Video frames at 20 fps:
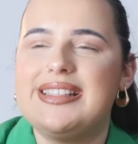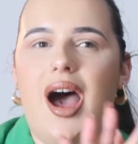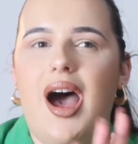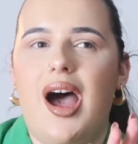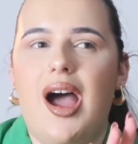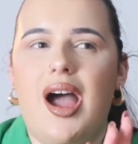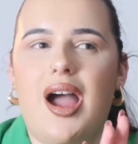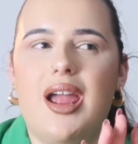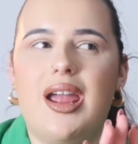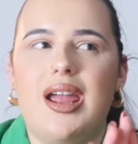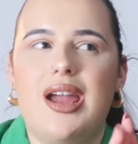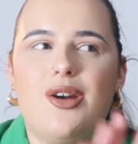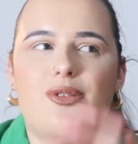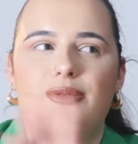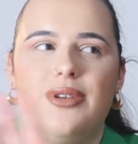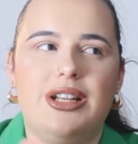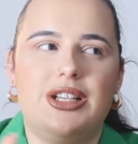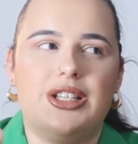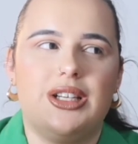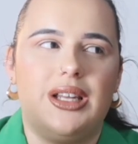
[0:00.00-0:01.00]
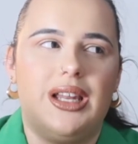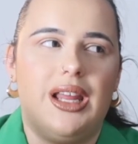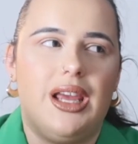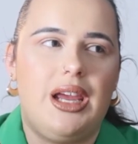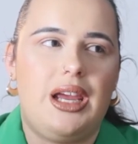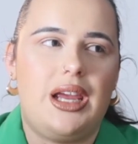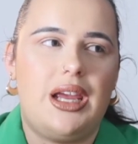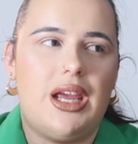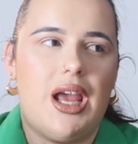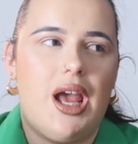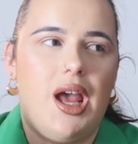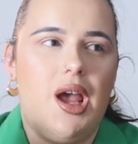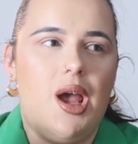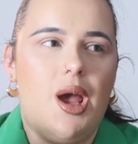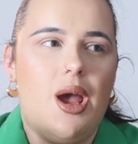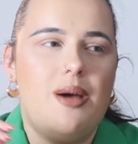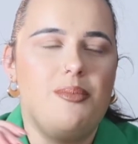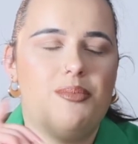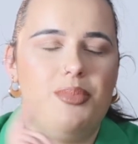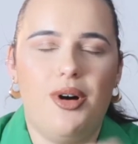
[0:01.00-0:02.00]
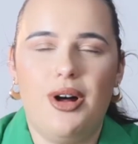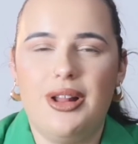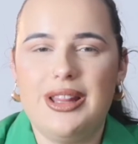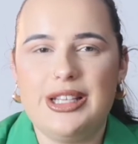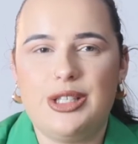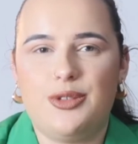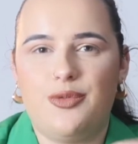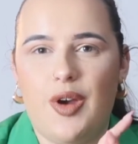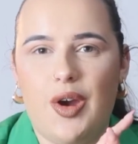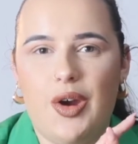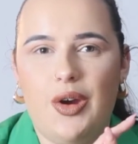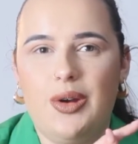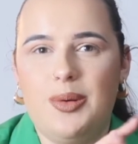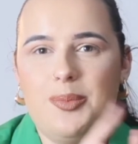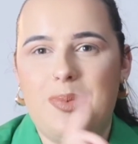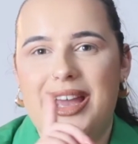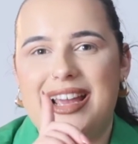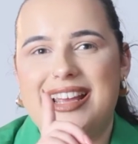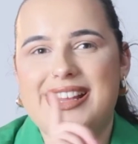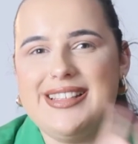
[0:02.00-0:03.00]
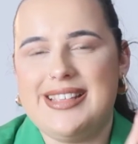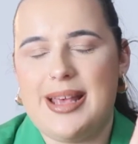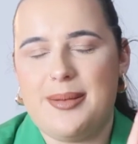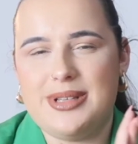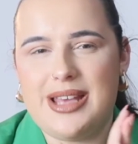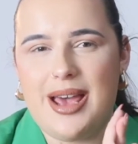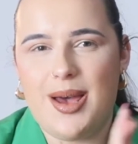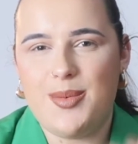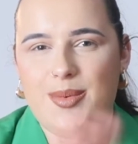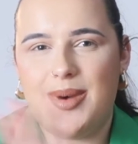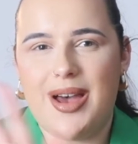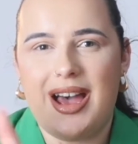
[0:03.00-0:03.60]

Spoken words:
I originally bought this phone back in September.